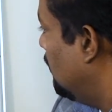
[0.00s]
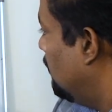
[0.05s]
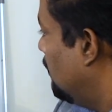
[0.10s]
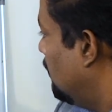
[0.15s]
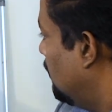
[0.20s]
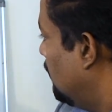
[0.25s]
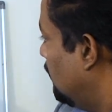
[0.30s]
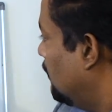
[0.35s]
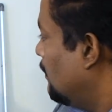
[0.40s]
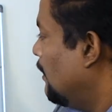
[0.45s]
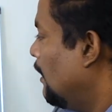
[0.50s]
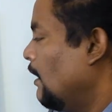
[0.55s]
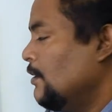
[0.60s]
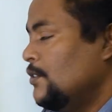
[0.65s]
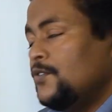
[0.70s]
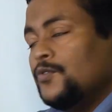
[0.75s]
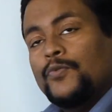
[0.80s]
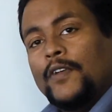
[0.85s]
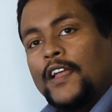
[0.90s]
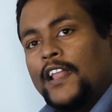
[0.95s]
the
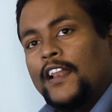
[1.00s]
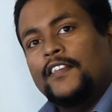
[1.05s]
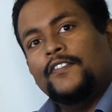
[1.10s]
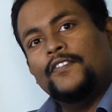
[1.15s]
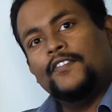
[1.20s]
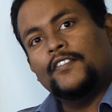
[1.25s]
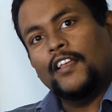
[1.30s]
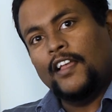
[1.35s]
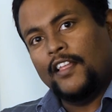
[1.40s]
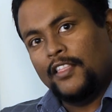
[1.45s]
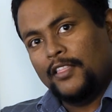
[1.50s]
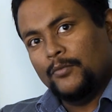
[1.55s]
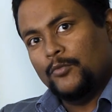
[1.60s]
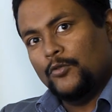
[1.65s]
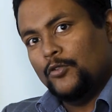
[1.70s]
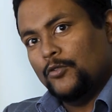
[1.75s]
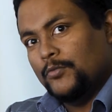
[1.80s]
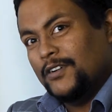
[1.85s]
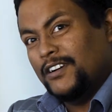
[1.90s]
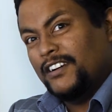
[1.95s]
house values at the
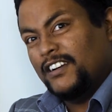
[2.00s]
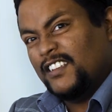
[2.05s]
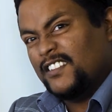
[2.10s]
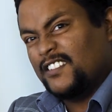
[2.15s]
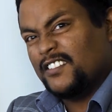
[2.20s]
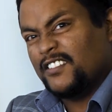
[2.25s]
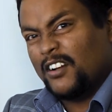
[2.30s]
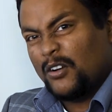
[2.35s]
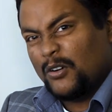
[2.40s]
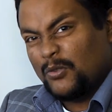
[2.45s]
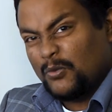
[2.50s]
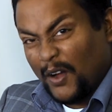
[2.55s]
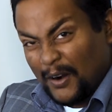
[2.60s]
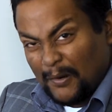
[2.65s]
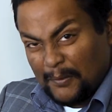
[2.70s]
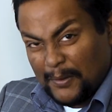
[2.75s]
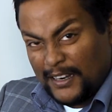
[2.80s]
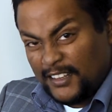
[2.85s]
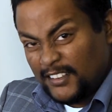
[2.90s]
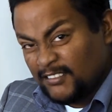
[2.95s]
moment is around 1
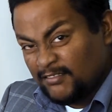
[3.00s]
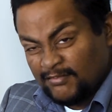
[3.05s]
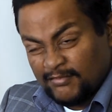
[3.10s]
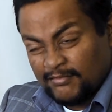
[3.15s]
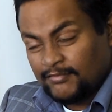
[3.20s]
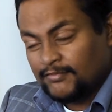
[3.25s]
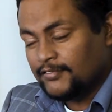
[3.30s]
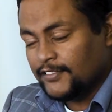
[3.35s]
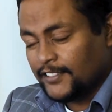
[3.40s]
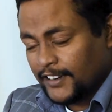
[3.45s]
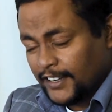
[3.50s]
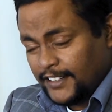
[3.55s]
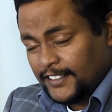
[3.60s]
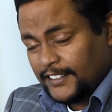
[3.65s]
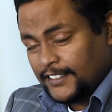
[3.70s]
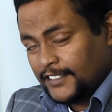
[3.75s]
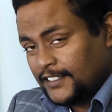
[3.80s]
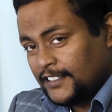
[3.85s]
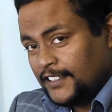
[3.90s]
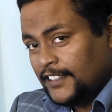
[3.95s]
million,
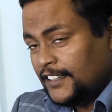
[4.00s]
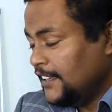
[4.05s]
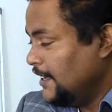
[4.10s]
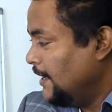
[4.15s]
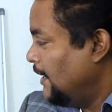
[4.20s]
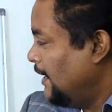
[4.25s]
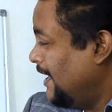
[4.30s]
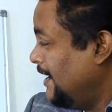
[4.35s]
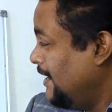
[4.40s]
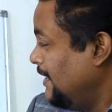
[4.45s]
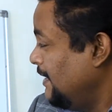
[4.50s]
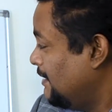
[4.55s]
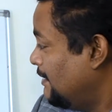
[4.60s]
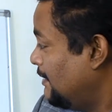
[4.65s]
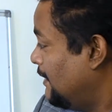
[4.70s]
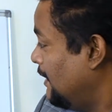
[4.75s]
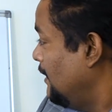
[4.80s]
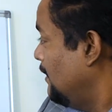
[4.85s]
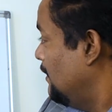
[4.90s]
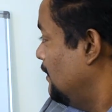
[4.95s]
right? And he
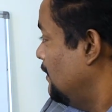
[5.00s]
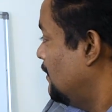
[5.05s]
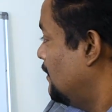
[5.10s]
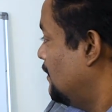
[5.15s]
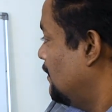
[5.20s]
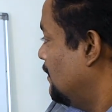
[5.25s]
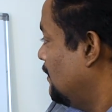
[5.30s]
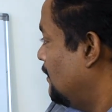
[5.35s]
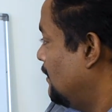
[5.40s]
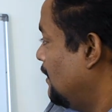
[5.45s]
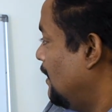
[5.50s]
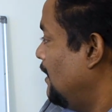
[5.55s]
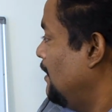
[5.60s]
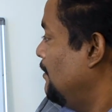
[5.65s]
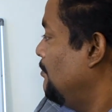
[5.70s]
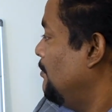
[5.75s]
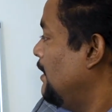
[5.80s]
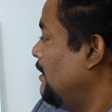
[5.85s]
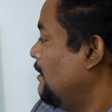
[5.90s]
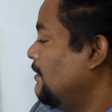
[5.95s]
thinks that
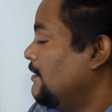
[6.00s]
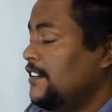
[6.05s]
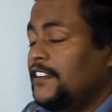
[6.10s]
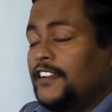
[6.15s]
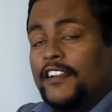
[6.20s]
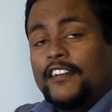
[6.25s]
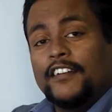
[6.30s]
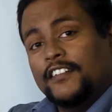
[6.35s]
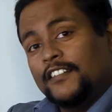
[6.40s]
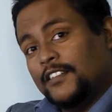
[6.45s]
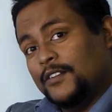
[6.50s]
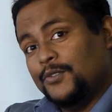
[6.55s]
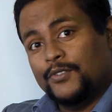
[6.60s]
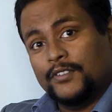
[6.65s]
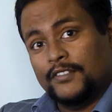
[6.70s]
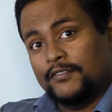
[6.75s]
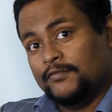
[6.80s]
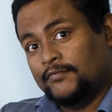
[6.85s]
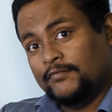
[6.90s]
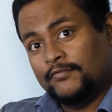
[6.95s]
he made
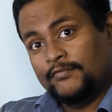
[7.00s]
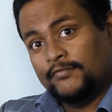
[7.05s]
300,000.